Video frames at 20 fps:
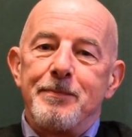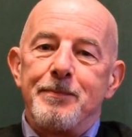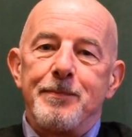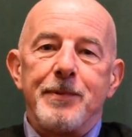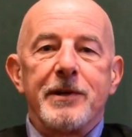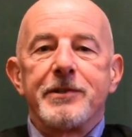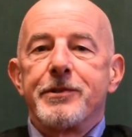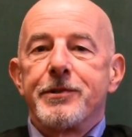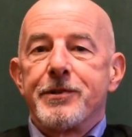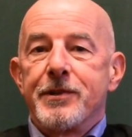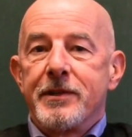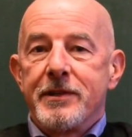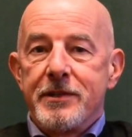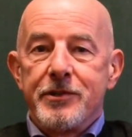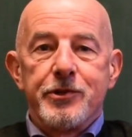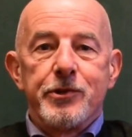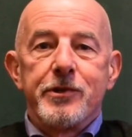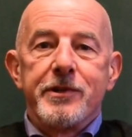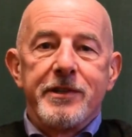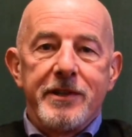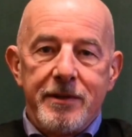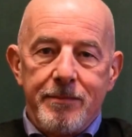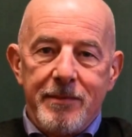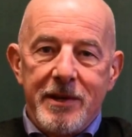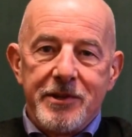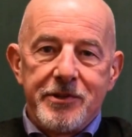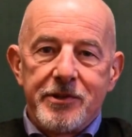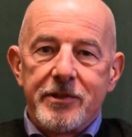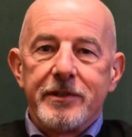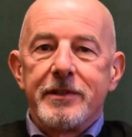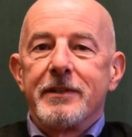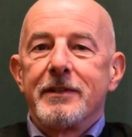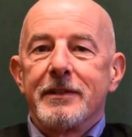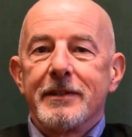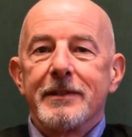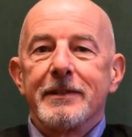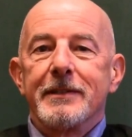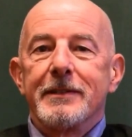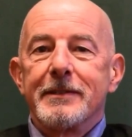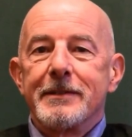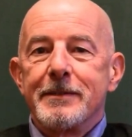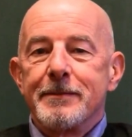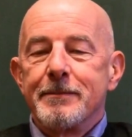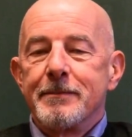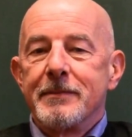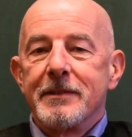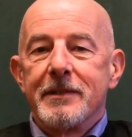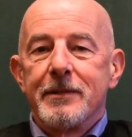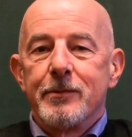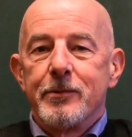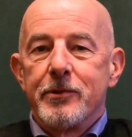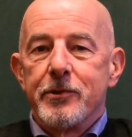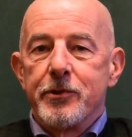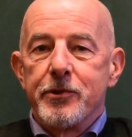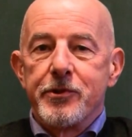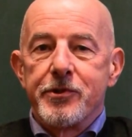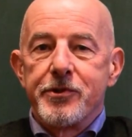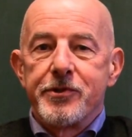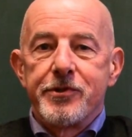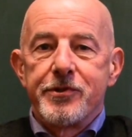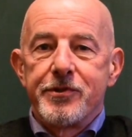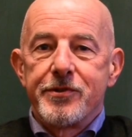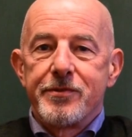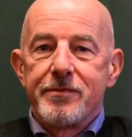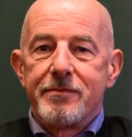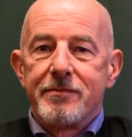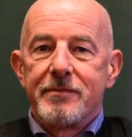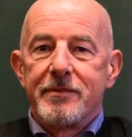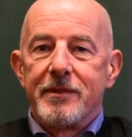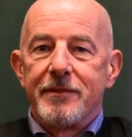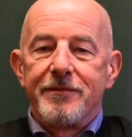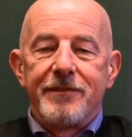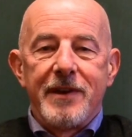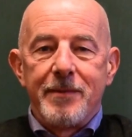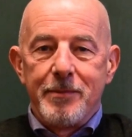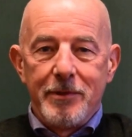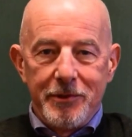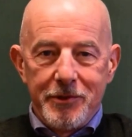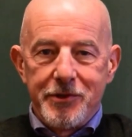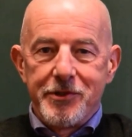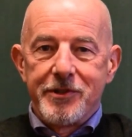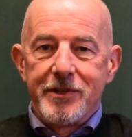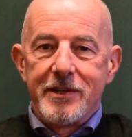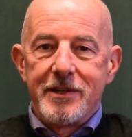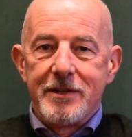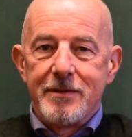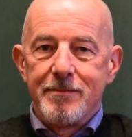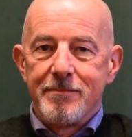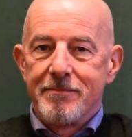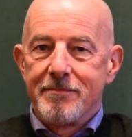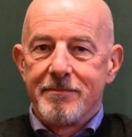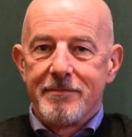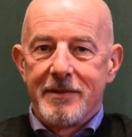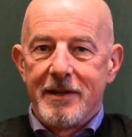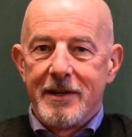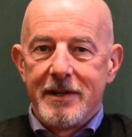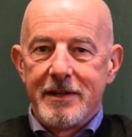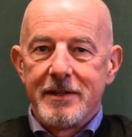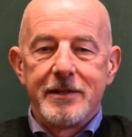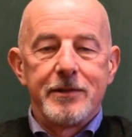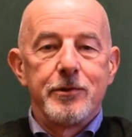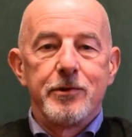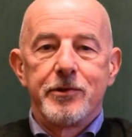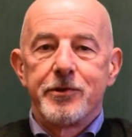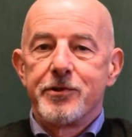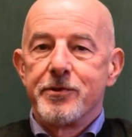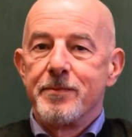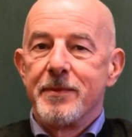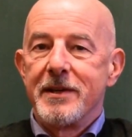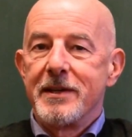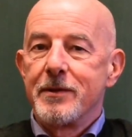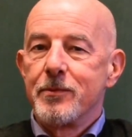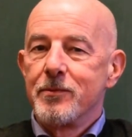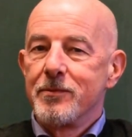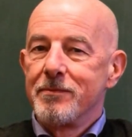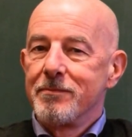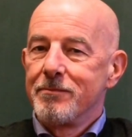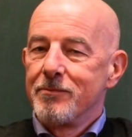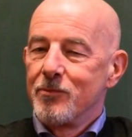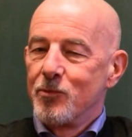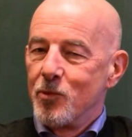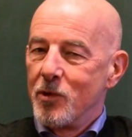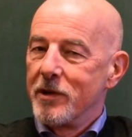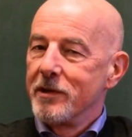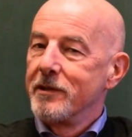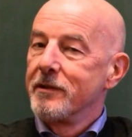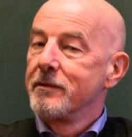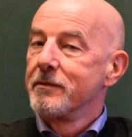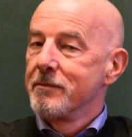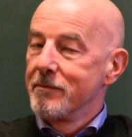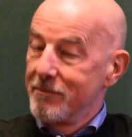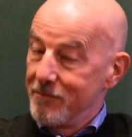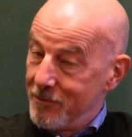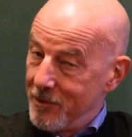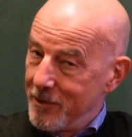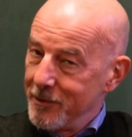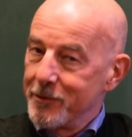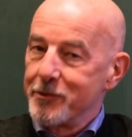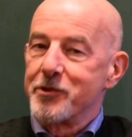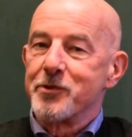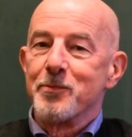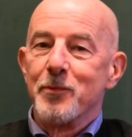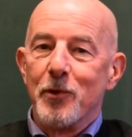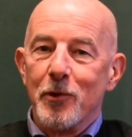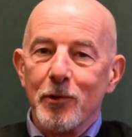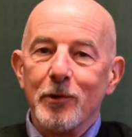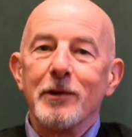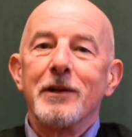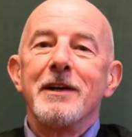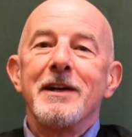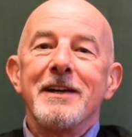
But I enjoyed it immensely. It was a fabulous time. I got to make one rather small